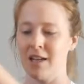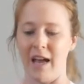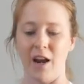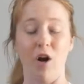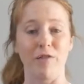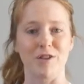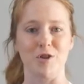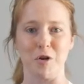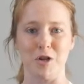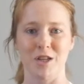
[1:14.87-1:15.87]
and offer
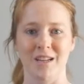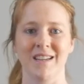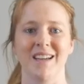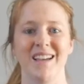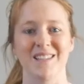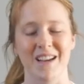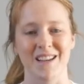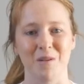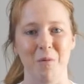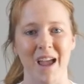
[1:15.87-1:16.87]
touch as a,
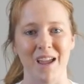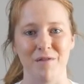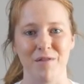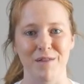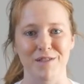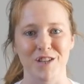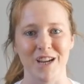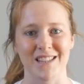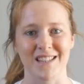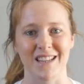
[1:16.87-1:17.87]
as a way of, of
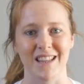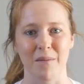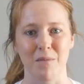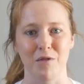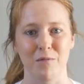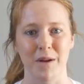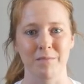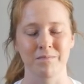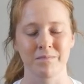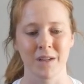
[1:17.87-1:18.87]
suggesting that movement
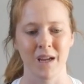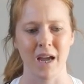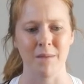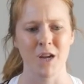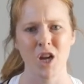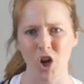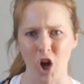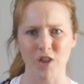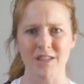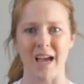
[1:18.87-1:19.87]
um,
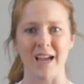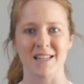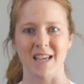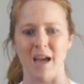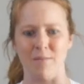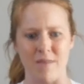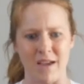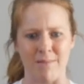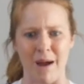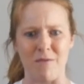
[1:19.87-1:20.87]
contact um,
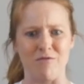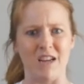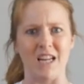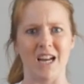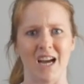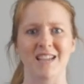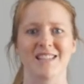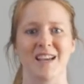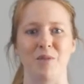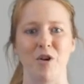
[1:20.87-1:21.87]
might be really
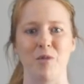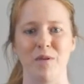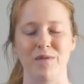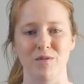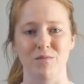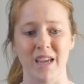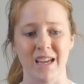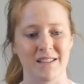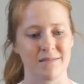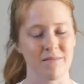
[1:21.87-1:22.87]
nice and appropriate for some
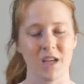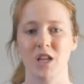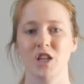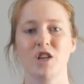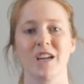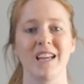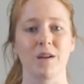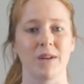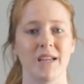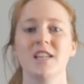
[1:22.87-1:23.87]
things you can
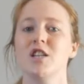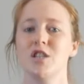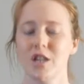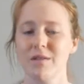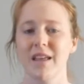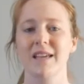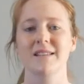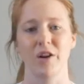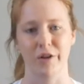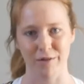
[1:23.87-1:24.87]
equally do
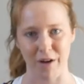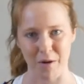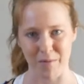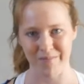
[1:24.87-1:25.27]
this on your own